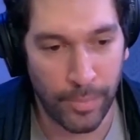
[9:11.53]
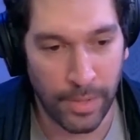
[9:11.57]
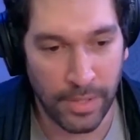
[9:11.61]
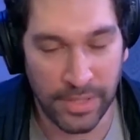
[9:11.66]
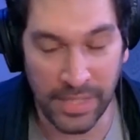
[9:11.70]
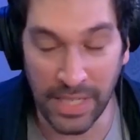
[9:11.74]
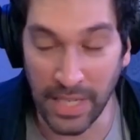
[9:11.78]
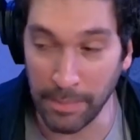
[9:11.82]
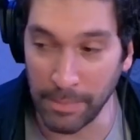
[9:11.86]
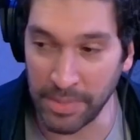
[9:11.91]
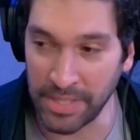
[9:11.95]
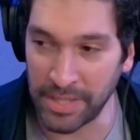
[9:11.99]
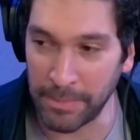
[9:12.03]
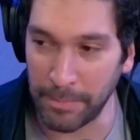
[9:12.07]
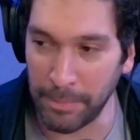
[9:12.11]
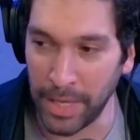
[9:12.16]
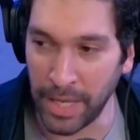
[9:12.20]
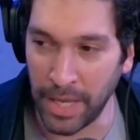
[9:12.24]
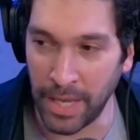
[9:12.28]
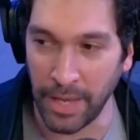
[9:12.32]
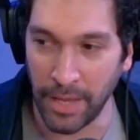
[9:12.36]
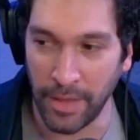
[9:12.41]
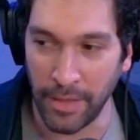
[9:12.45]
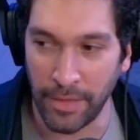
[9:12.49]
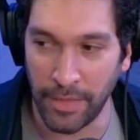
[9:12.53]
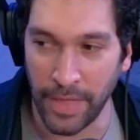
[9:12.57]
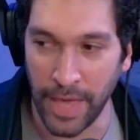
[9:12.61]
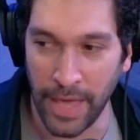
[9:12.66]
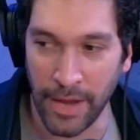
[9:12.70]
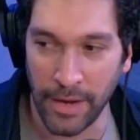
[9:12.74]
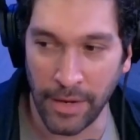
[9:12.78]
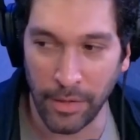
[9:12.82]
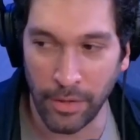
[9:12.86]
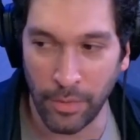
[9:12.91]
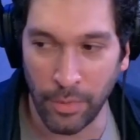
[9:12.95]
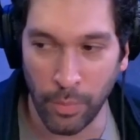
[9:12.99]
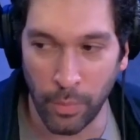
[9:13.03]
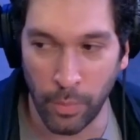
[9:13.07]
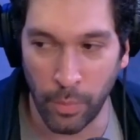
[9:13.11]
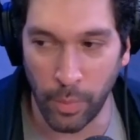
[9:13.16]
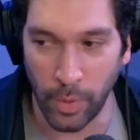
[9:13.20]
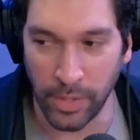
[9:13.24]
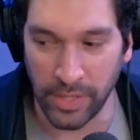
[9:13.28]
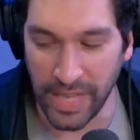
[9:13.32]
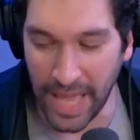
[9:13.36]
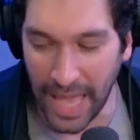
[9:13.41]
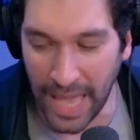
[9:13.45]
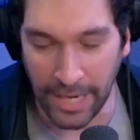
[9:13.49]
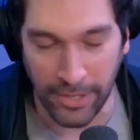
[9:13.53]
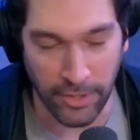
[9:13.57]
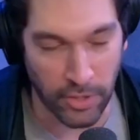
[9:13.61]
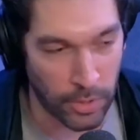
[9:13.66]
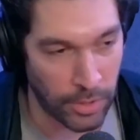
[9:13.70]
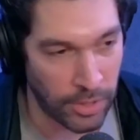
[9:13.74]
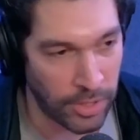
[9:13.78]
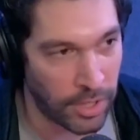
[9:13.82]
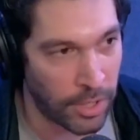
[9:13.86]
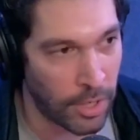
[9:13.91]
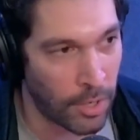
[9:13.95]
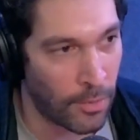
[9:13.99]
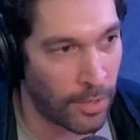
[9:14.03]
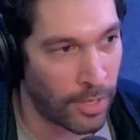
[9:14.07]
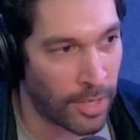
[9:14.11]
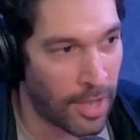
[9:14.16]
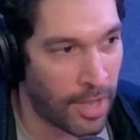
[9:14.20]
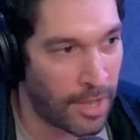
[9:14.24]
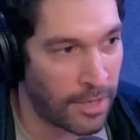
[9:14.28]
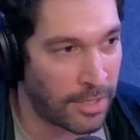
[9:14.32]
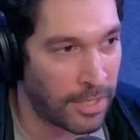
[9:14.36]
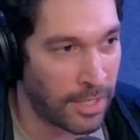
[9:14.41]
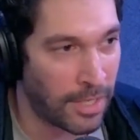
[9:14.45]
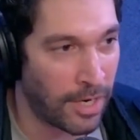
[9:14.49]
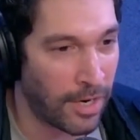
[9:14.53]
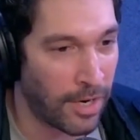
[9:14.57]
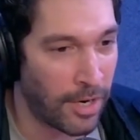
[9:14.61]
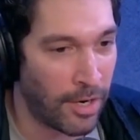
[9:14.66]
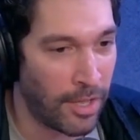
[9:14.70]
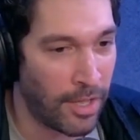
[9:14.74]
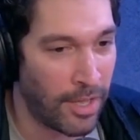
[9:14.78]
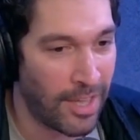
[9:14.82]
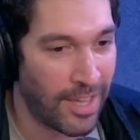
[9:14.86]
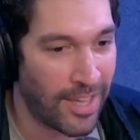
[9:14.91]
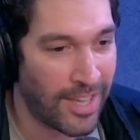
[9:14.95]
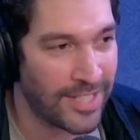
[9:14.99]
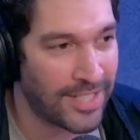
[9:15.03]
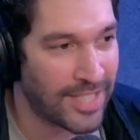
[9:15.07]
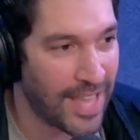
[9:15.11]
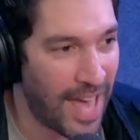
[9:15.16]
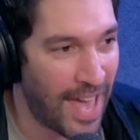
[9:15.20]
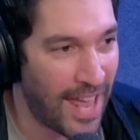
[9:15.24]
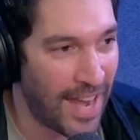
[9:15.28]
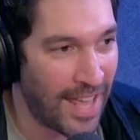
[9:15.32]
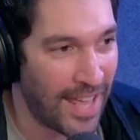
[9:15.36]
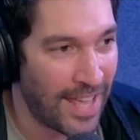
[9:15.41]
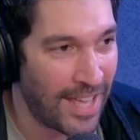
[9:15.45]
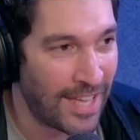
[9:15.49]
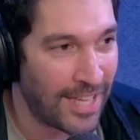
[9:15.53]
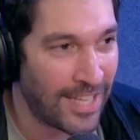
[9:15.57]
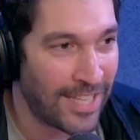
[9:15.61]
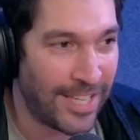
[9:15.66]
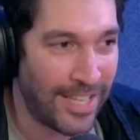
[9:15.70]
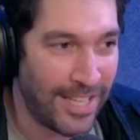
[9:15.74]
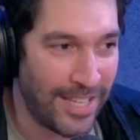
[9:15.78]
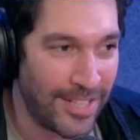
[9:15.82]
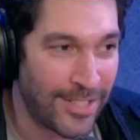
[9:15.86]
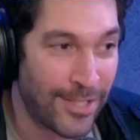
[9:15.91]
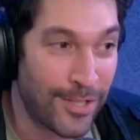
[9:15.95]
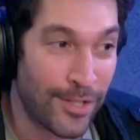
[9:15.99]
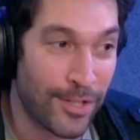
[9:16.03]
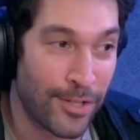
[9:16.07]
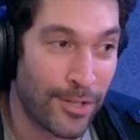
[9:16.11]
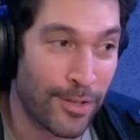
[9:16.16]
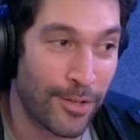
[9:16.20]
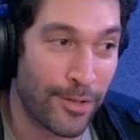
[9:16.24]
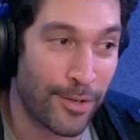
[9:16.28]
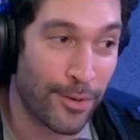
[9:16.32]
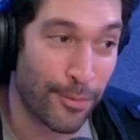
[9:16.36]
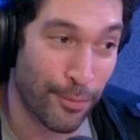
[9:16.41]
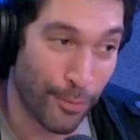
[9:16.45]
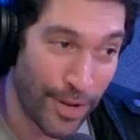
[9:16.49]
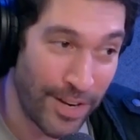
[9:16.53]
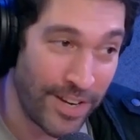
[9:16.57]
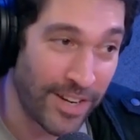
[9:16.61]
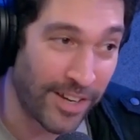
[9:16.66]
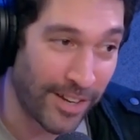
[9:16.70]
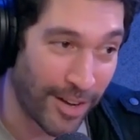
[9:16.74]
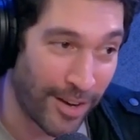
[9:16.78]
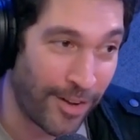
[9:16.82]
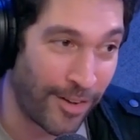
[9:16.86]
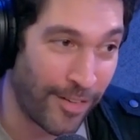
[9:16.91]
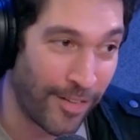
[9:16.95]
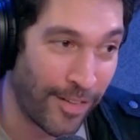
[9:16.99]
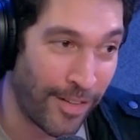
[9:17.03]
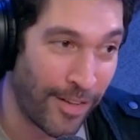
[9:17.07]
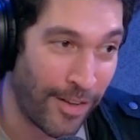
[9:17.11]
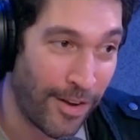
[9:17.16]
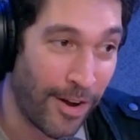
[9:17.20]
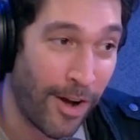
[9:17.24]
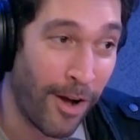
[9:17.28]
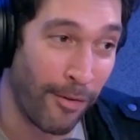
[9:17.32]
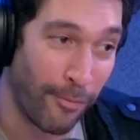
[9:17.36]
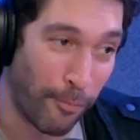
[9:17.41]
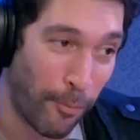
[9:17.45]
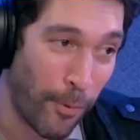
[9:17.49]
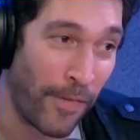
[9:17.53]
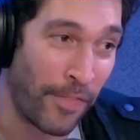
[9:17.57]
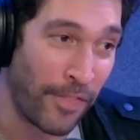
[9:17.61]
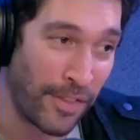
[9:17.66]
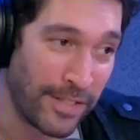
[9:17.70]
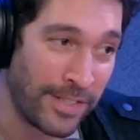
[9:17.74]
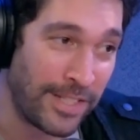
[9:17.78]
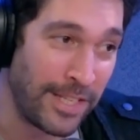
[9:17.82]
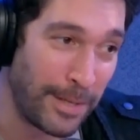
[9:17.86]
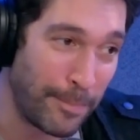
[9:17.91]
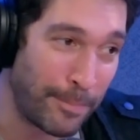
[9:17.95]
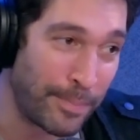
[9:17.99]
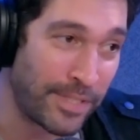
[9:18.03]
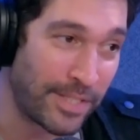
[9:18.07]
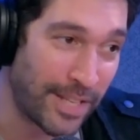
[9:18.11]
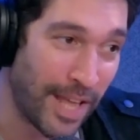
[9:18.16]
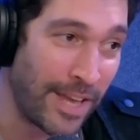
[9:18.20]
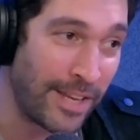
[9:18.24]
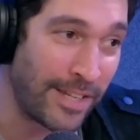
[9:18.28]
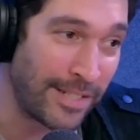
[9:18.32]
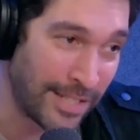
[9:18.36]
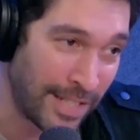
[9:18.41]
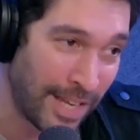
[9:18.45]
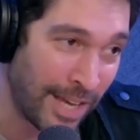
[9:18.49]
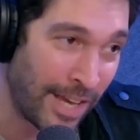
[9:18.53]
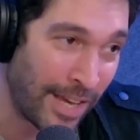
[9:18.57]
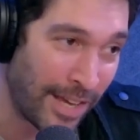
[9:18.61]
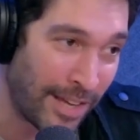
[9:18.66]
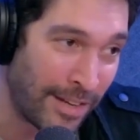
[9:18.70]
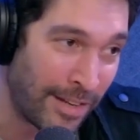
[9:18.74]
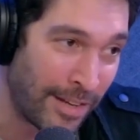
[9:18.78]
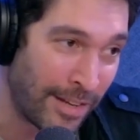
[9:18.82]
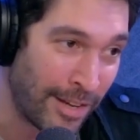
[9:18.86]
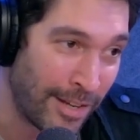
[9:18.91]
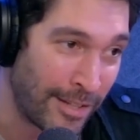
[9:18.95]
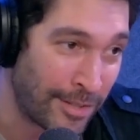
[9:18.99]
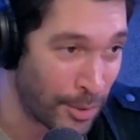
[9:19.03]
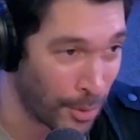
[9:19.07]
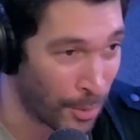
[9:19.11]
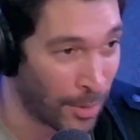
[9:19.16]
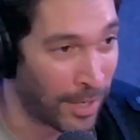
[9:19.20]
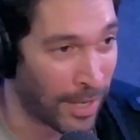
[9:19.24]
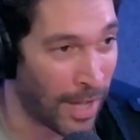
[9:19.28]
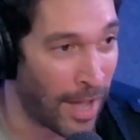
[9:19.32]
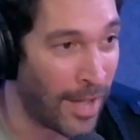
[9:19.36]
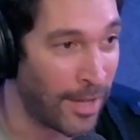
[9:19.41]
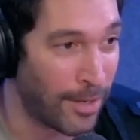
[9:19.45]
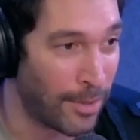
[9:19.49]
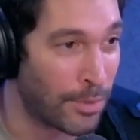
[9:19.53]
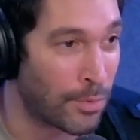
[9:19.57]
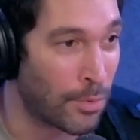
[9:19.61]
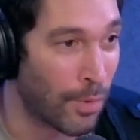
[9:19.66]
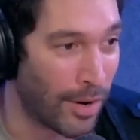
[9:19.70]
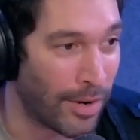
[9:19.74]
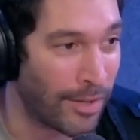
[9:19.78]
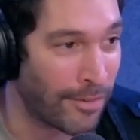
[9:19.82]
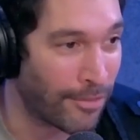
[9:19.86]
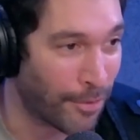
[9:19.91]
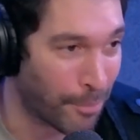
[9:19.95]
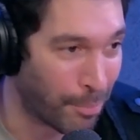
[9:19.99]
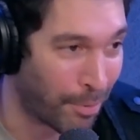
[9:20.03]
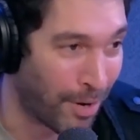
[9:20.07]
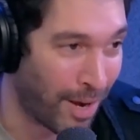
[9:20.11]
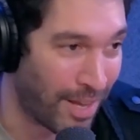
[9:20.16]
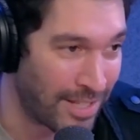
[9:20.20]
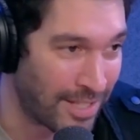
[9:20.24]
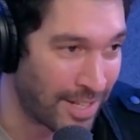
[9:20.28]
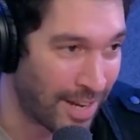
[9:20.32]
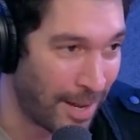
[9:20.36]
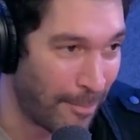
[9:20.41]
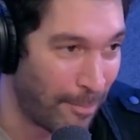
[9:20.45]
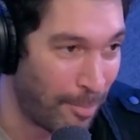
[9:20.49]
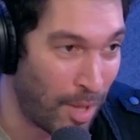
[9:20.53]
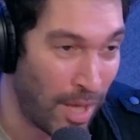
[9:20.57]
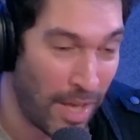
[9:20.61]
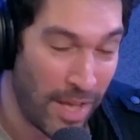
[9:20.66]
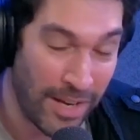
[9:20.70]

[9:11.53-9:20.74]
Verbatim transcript: Seems to me that what's actually going on here is that he's critical of what the deep state did to a guy who's running for president.